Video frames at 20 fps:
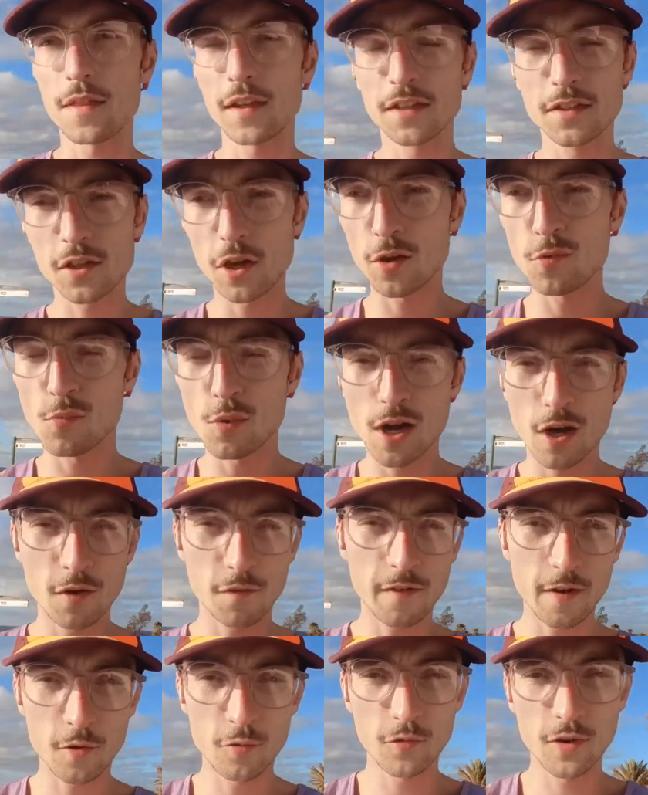Things going
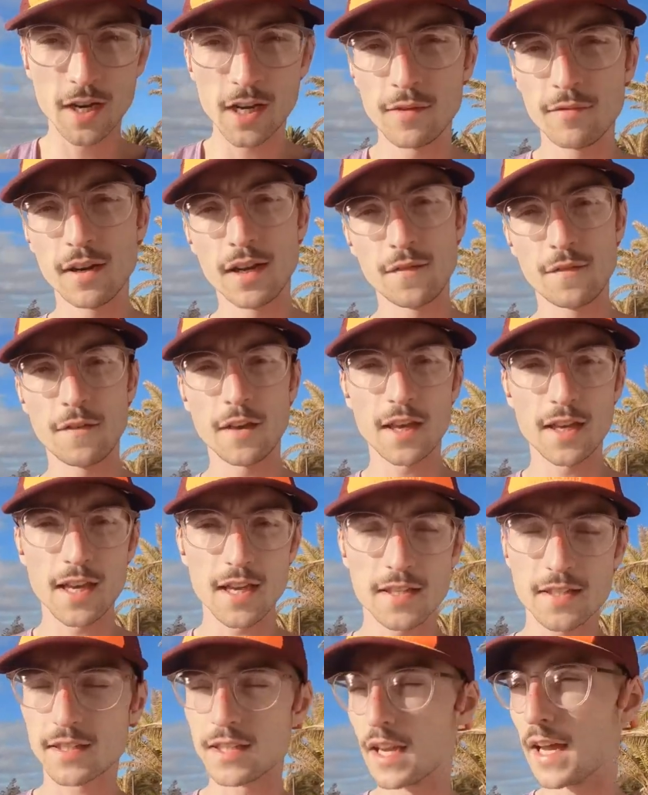well, felt really, really fit
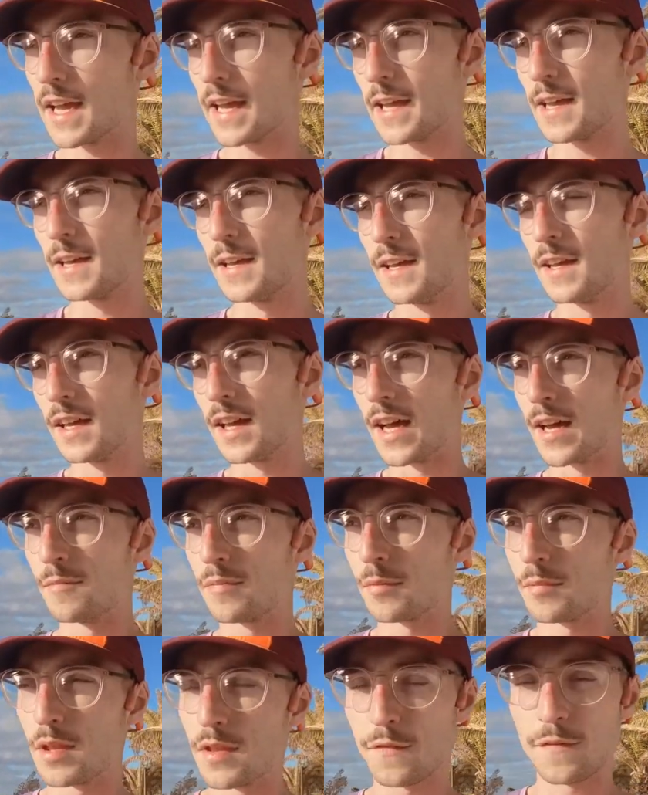yesterday.
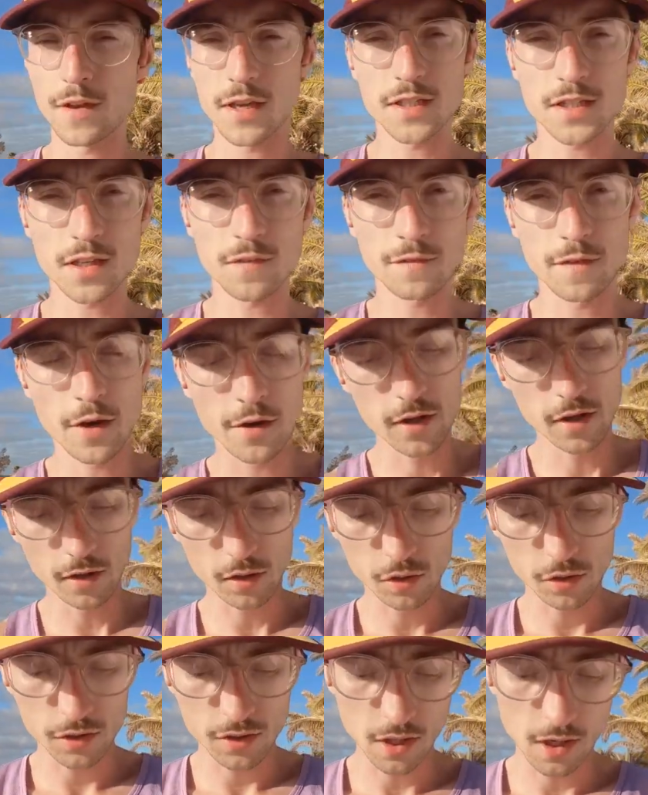Probably the fittest I felt in
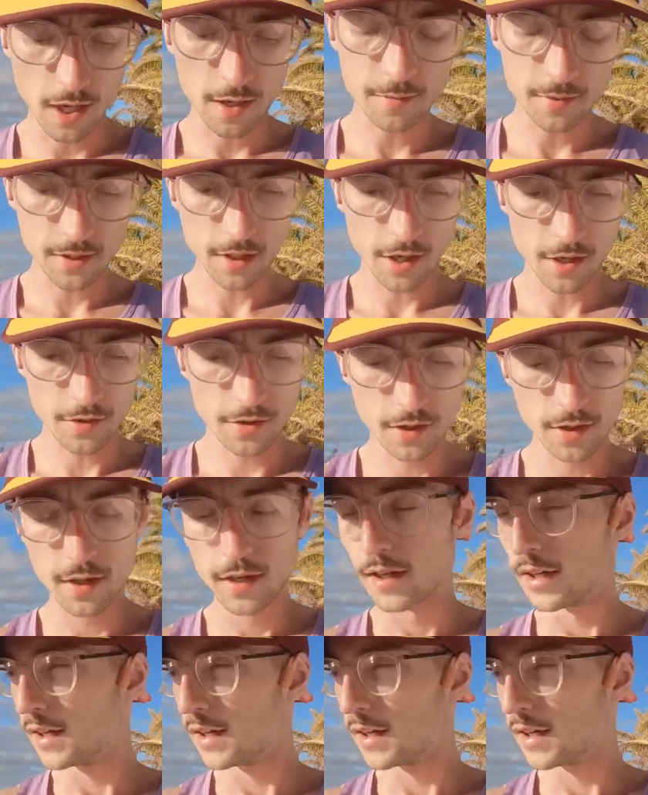a long time. So